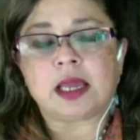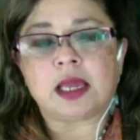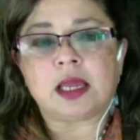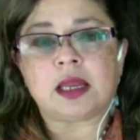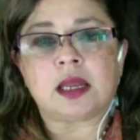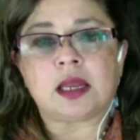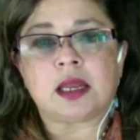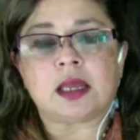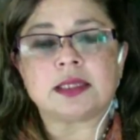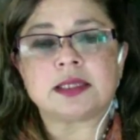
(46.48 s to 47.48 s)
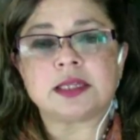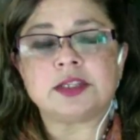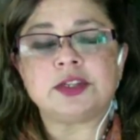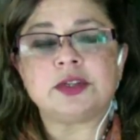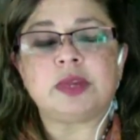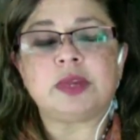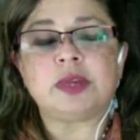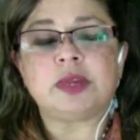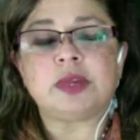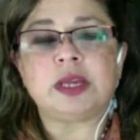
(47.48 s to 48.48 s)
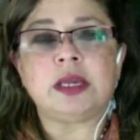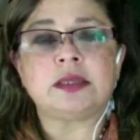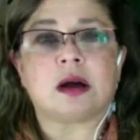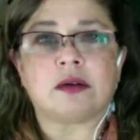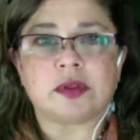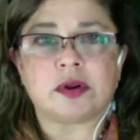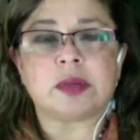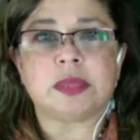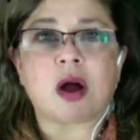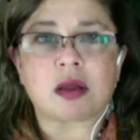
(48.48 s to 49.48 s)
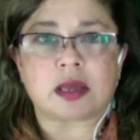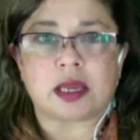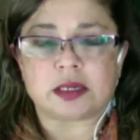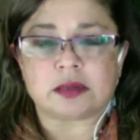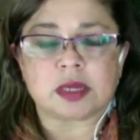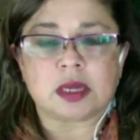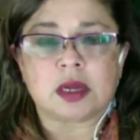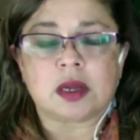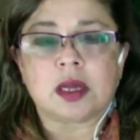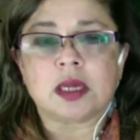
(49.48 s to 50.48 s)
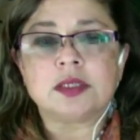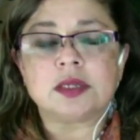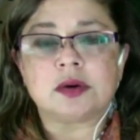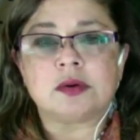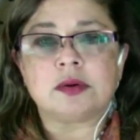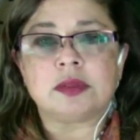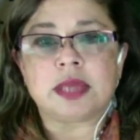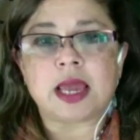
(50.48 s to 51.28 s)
in sentient beings of the rock kingdom.